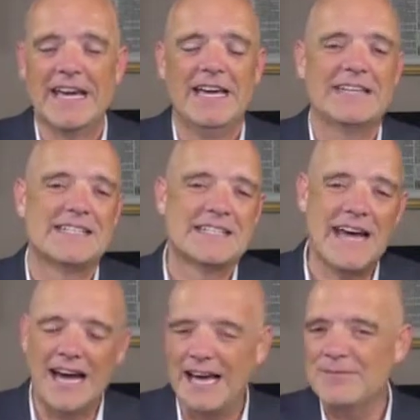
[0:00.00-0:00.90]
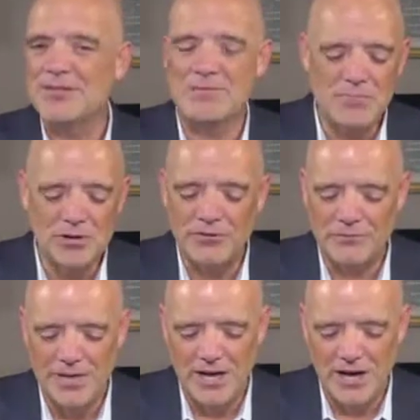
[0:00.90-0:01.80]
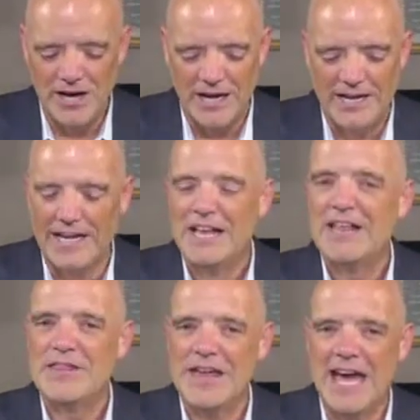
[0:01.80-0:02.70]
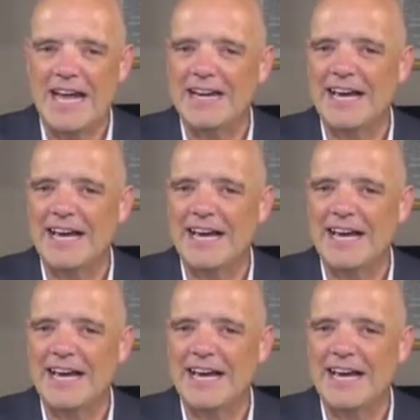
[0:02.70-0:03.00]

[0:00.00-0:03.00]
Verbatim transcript: It's time to move beyond that.